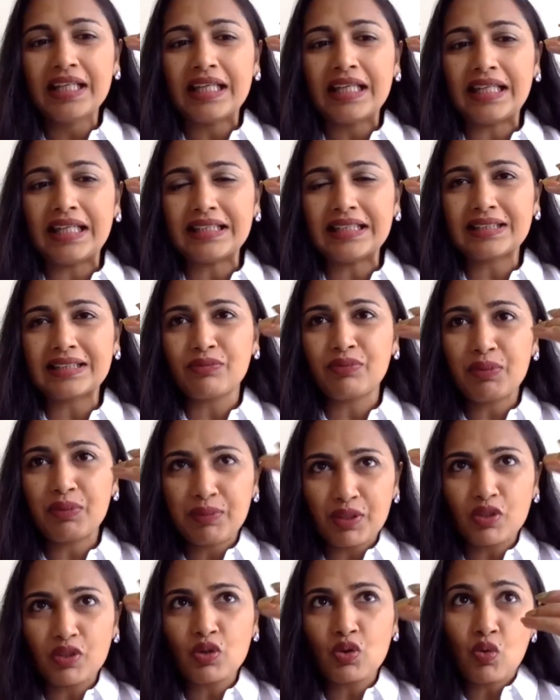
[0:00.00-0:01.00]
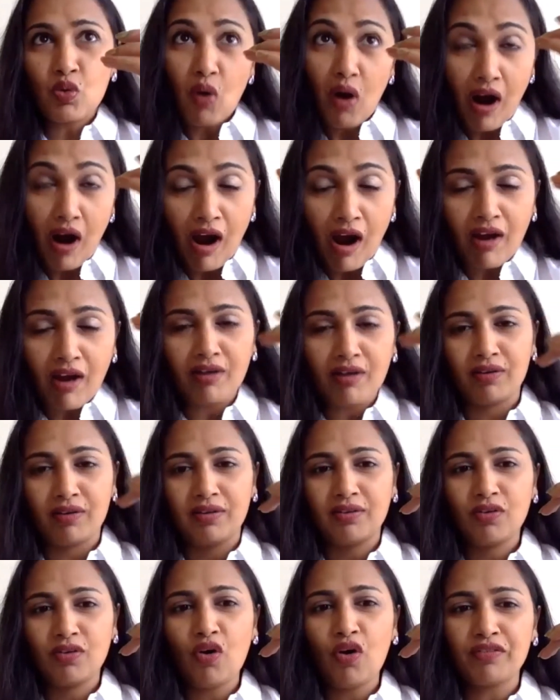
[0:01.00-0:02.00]
is women who are
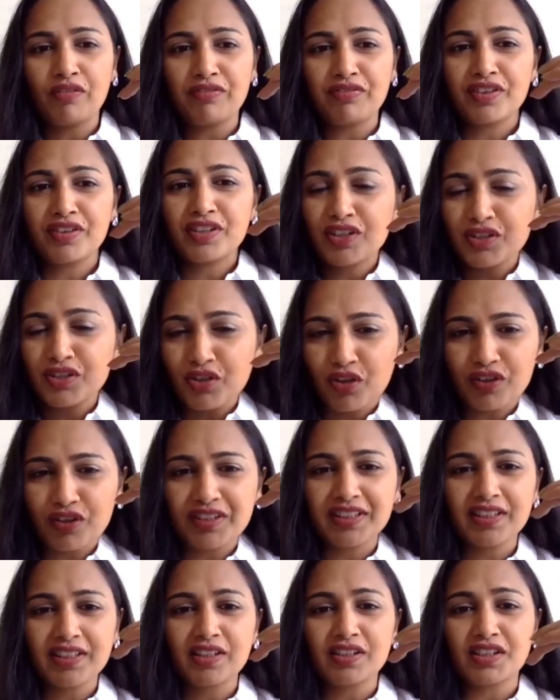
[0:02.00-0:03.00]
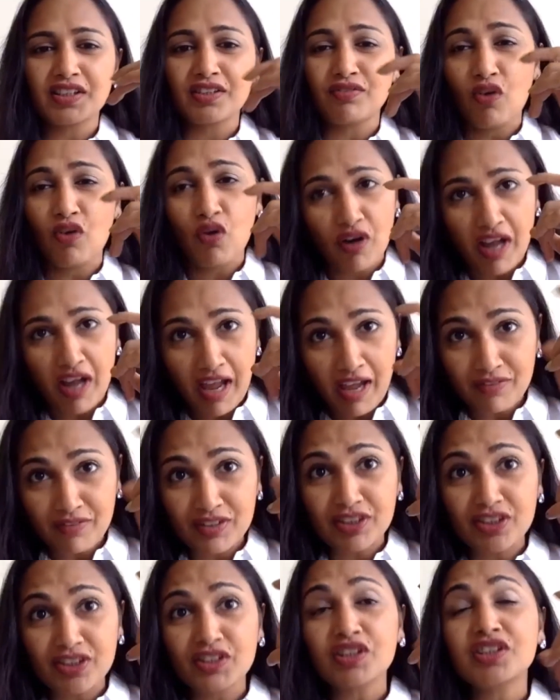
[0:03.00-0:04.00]
confident or assertive or have a
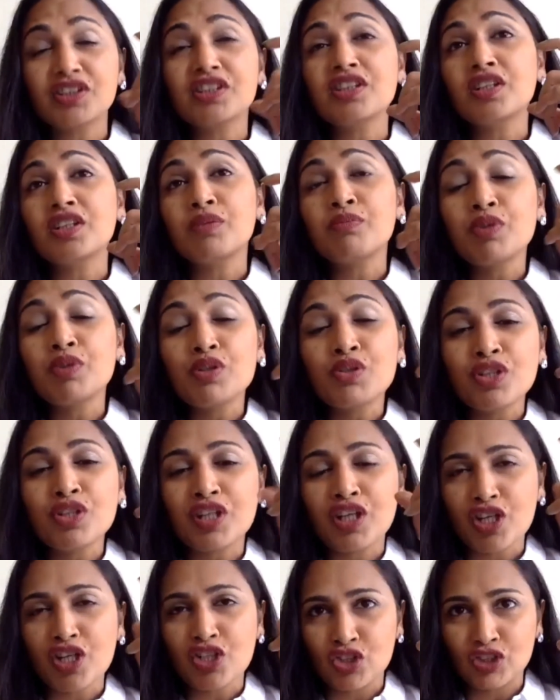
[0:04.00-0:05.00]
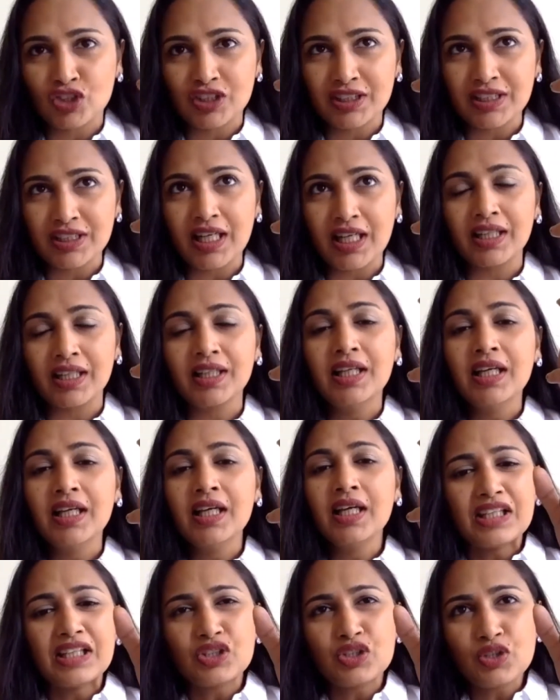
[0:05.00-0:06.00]
certain communication style.
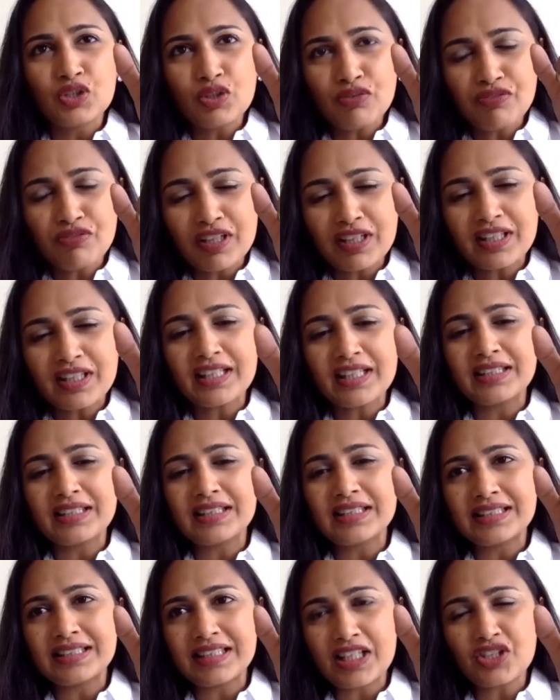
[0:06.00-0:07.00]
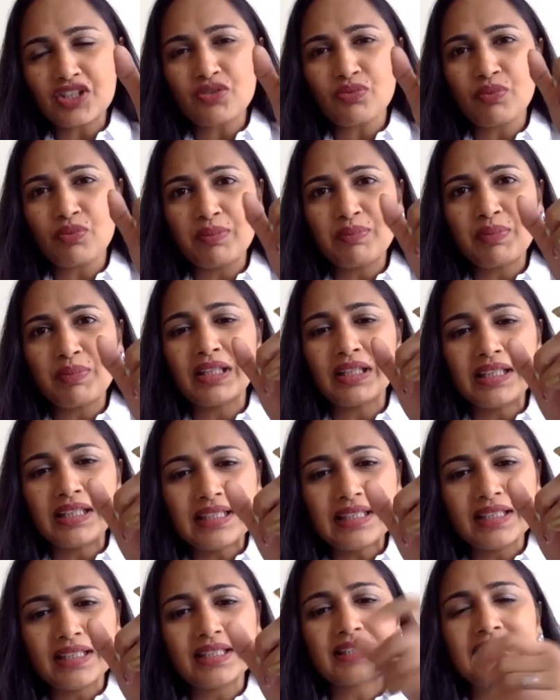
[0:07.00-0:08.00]
Do you feel that such women
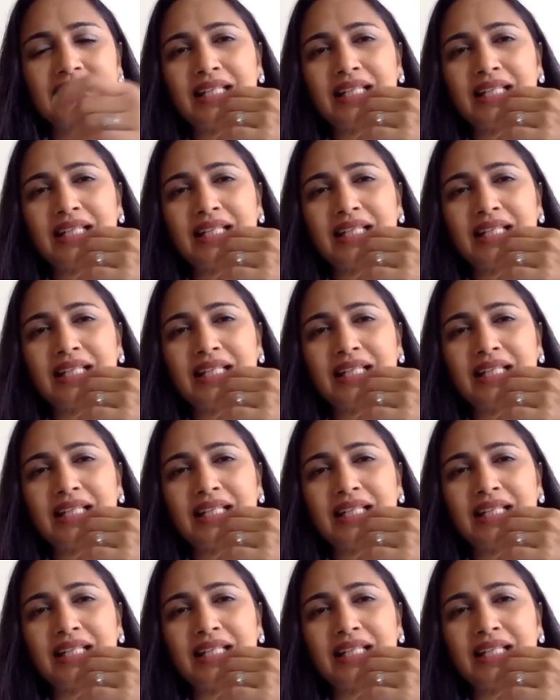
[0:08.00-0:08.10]
leaders